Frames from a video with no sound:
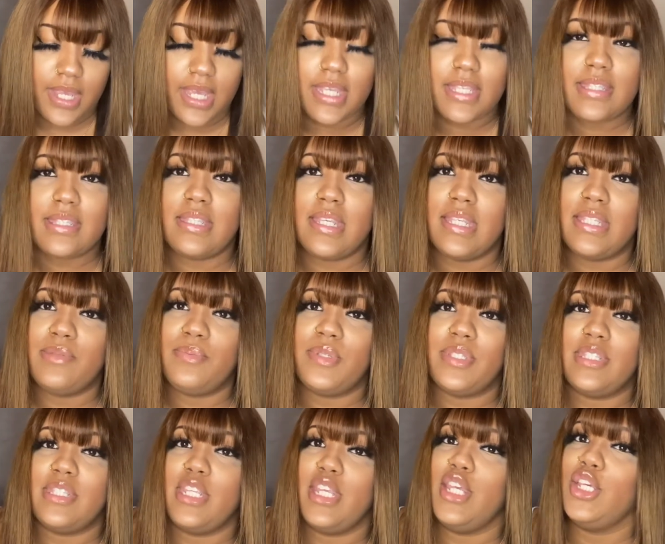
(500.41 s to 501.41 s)
a
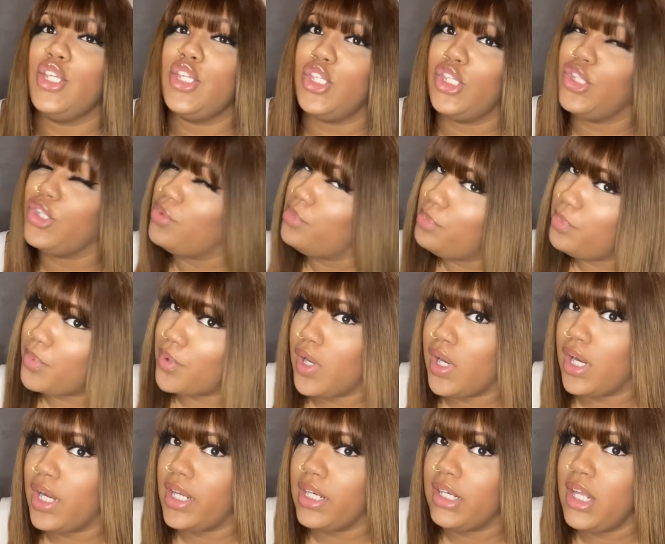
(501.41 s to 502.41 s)
6%
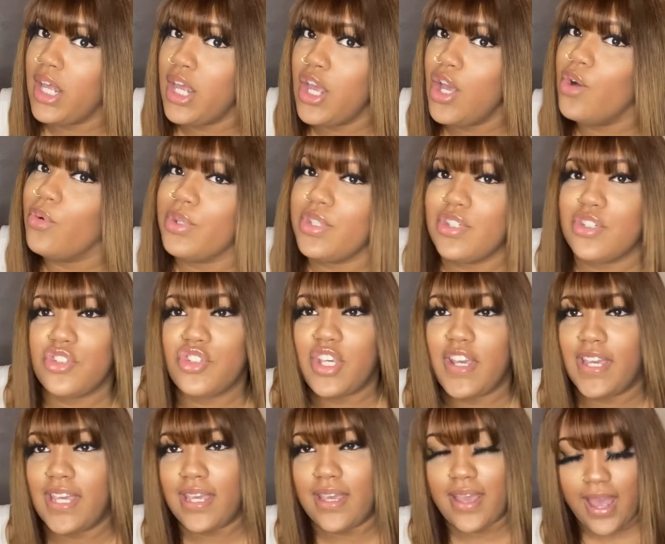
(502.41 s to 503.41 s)
coupon when you're
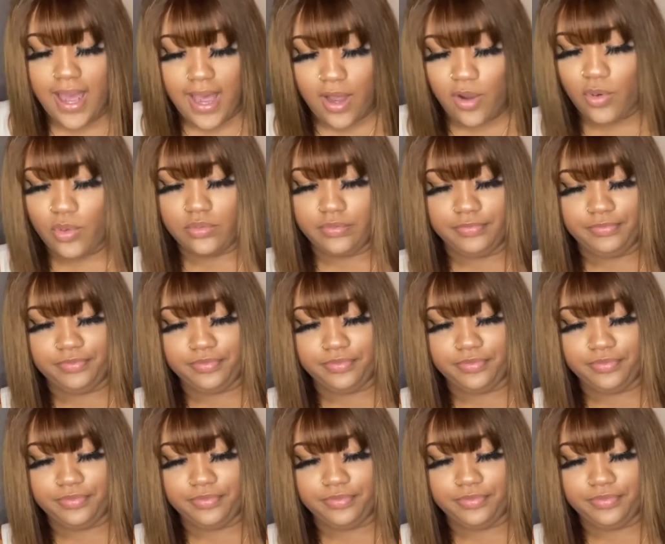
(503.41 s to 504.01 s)
checking out.